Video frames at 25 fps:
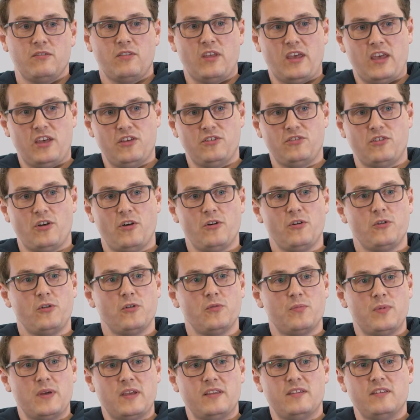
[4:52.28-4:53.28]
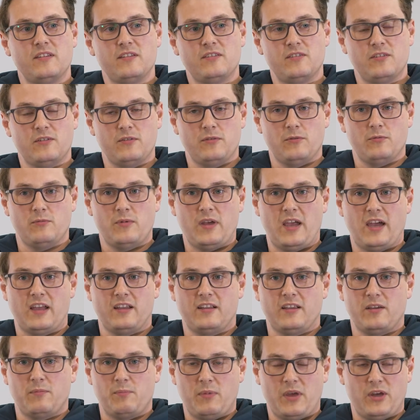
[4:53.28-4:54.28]
the historical pieces, so we had
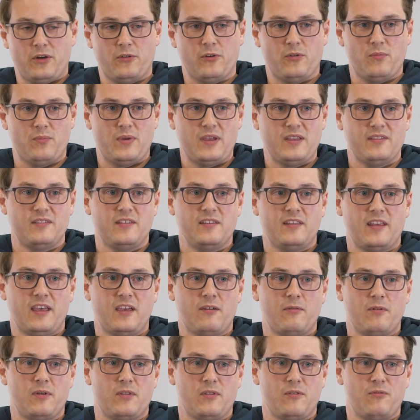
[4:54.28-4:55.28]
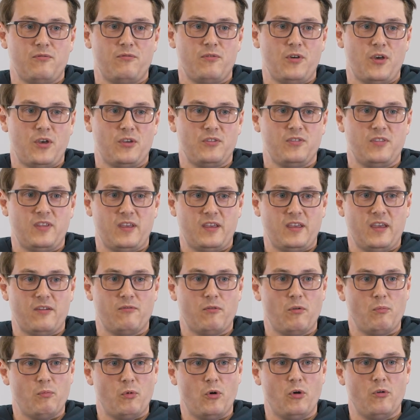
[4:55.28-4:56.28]
like Bitcoin Pizza Day where the first thing
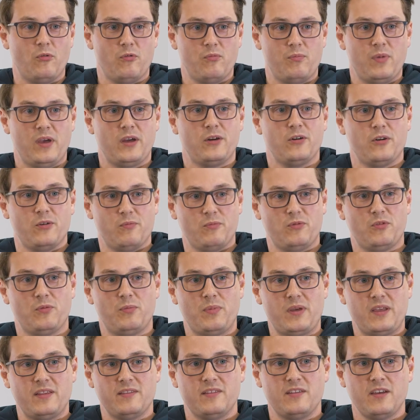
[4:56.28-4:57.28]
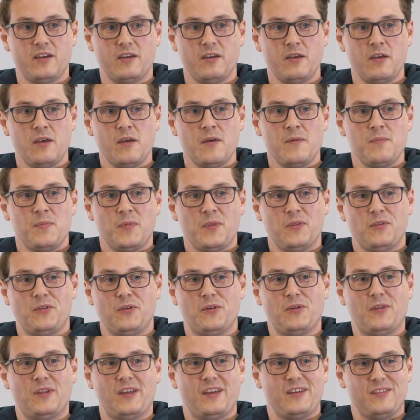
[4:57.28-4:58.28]
ever bought with Bitcoin was a pizza.
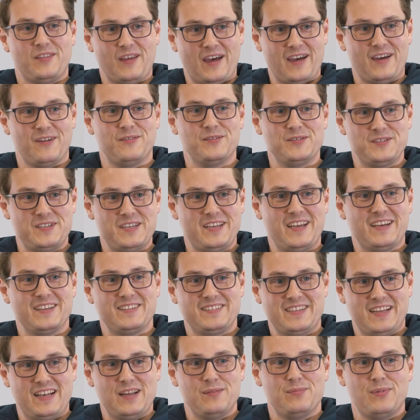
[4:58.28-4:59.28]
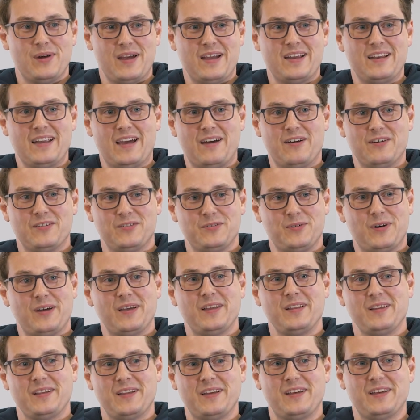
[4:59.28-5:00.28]
So like that obviously gets celebrated now as
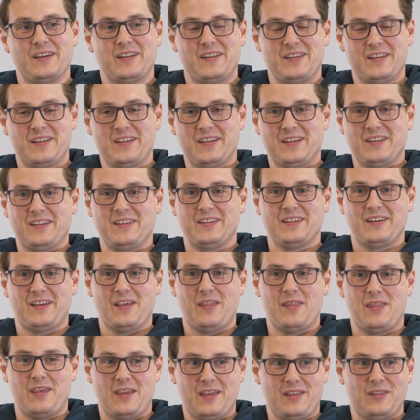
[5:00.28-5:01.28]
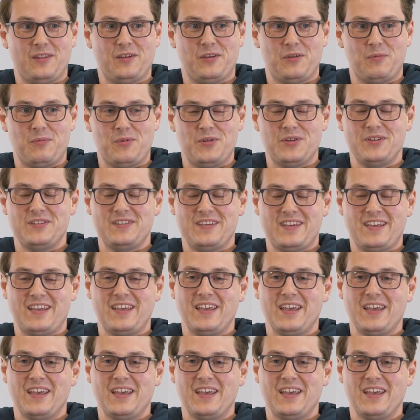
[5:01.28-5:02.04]
quite like a thing in the community.